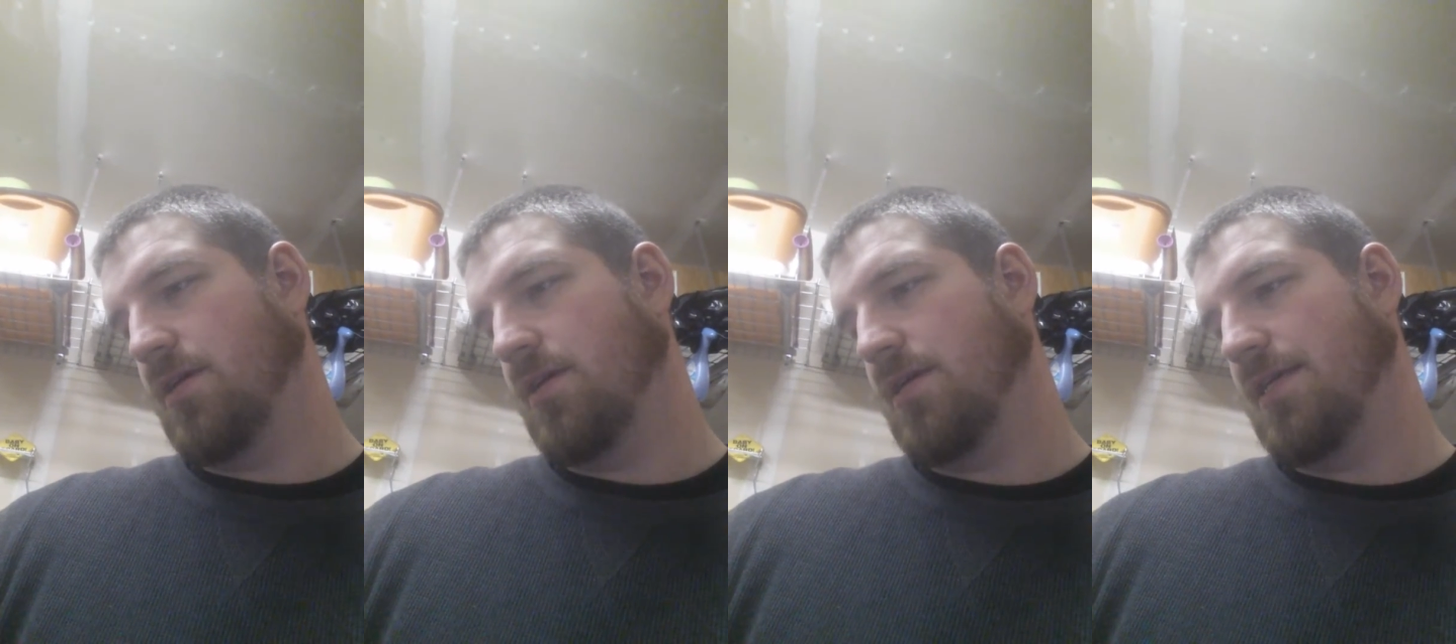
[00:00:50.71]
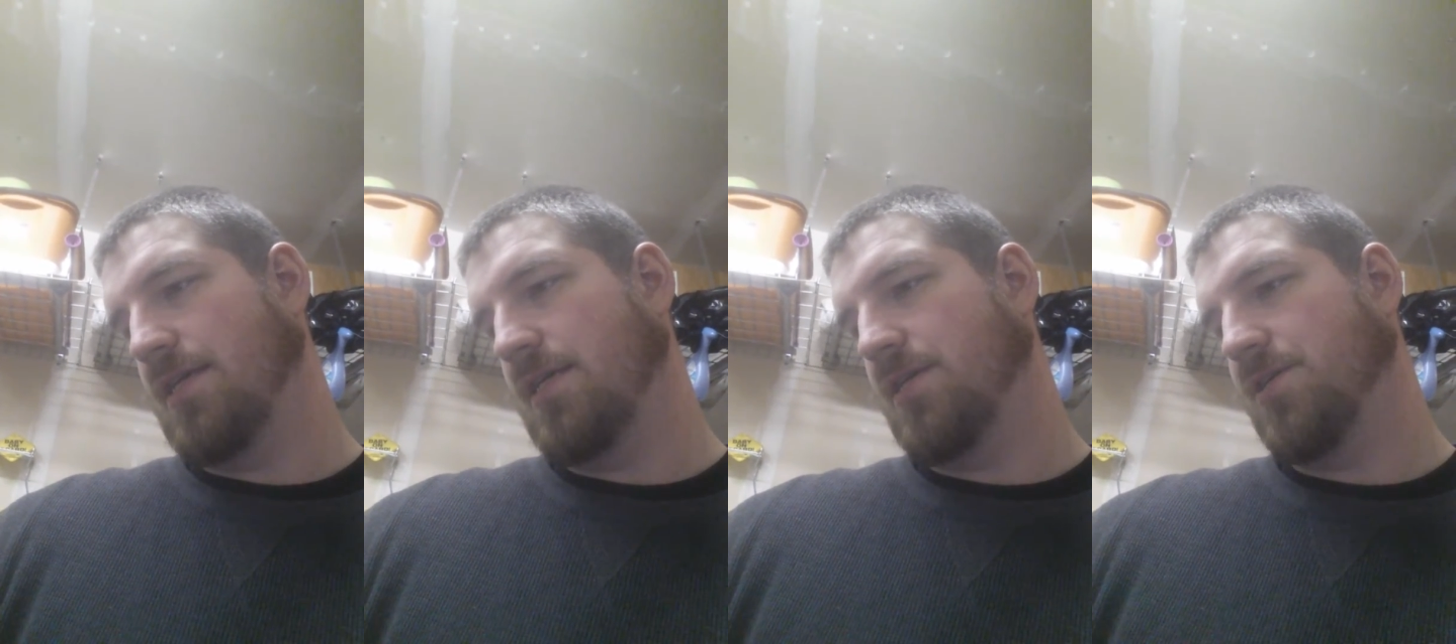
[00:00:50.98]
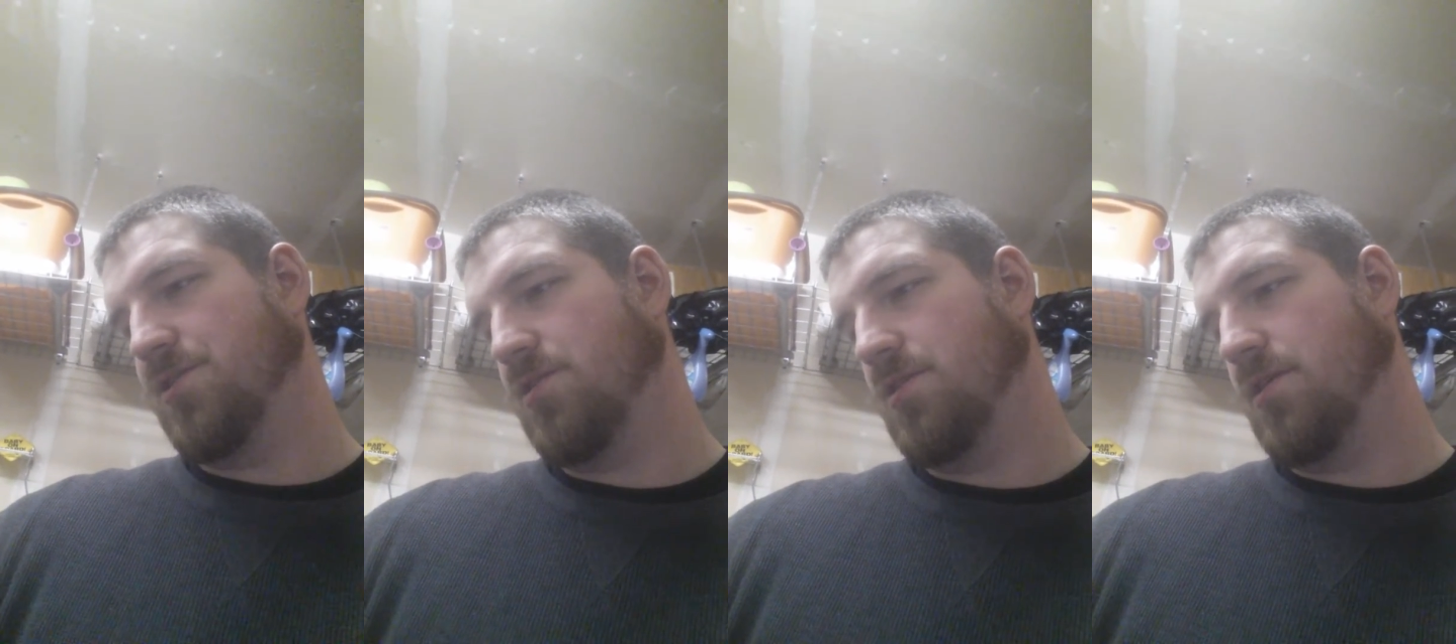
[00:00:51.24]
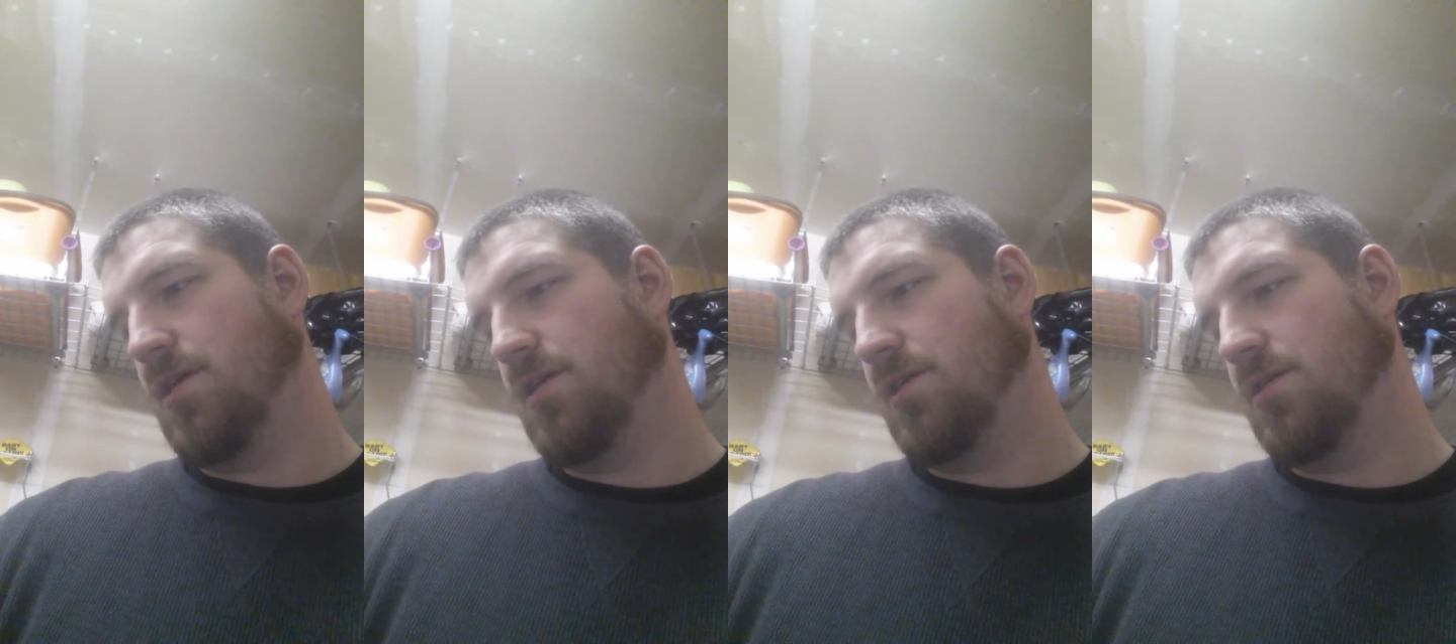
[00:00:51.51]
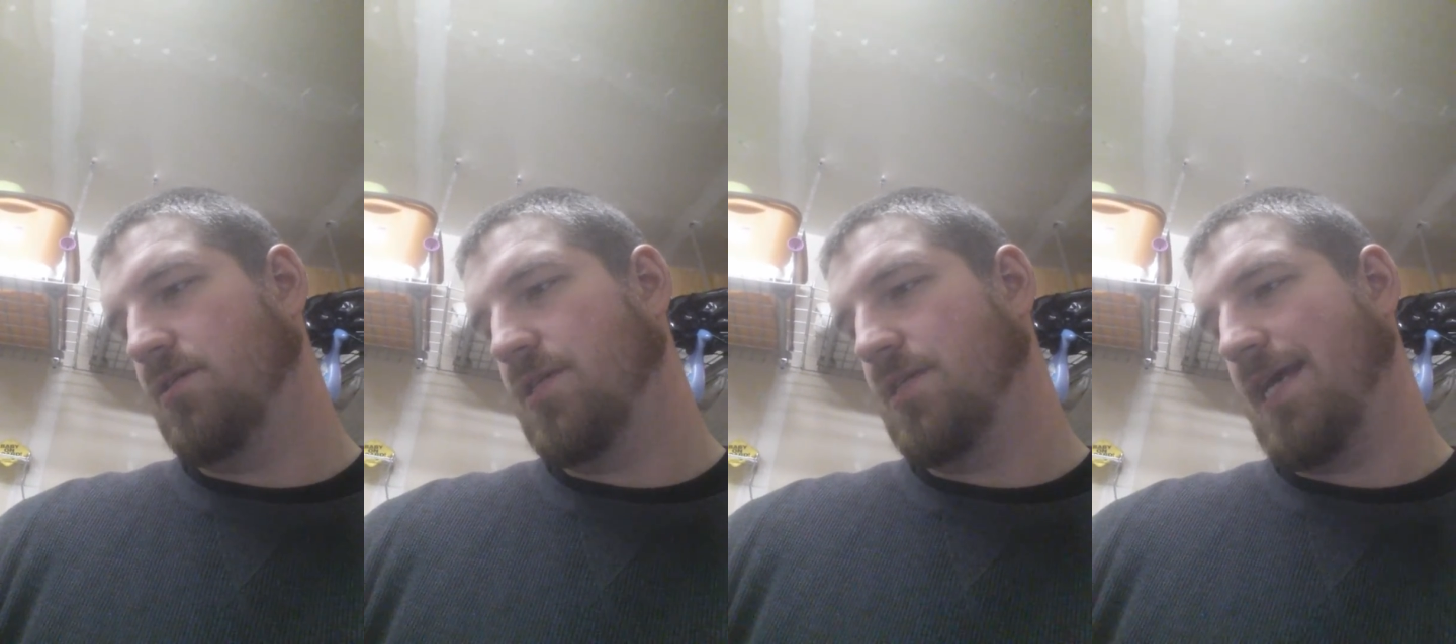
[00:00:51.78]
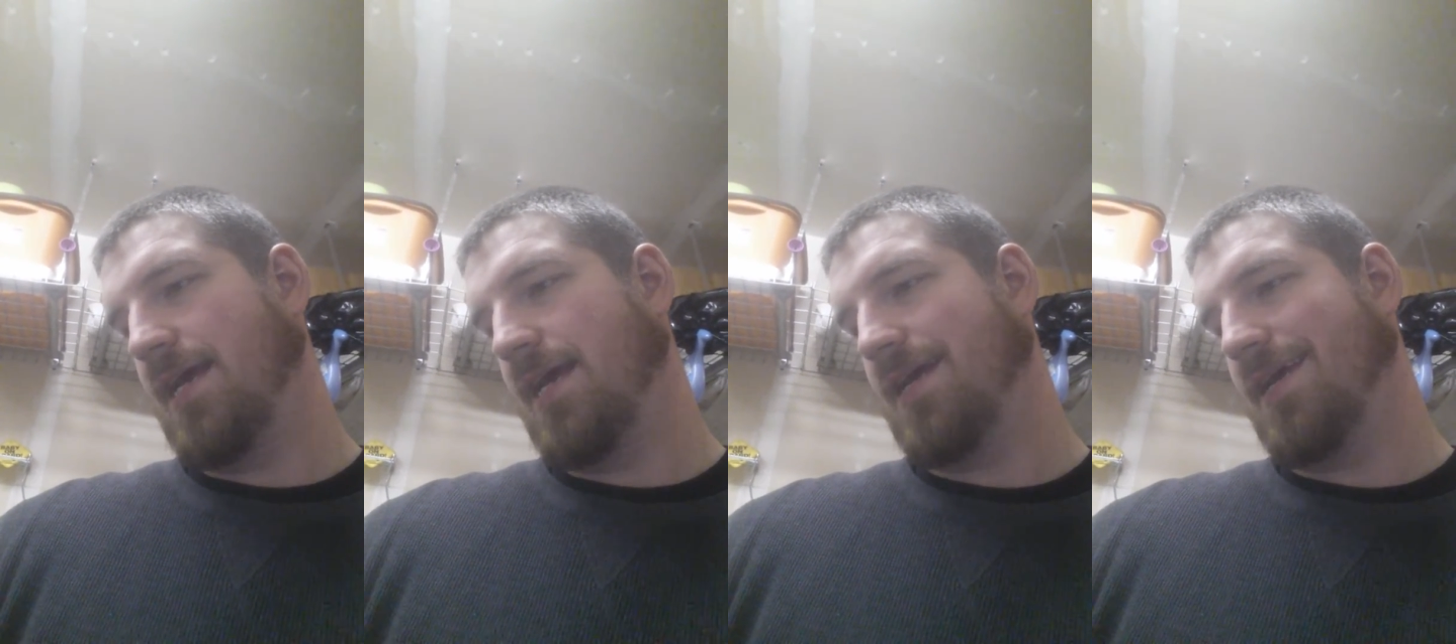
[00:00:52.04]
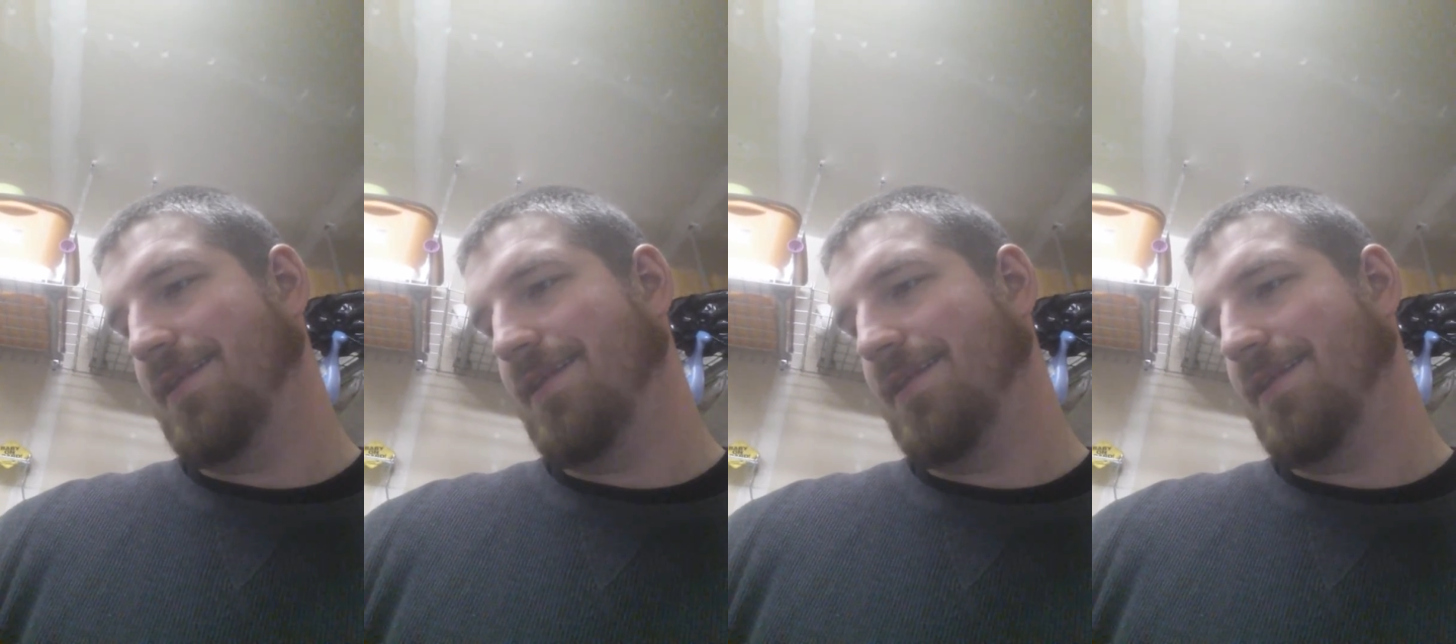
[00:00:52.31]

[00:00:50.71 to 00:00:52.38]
conditioning tank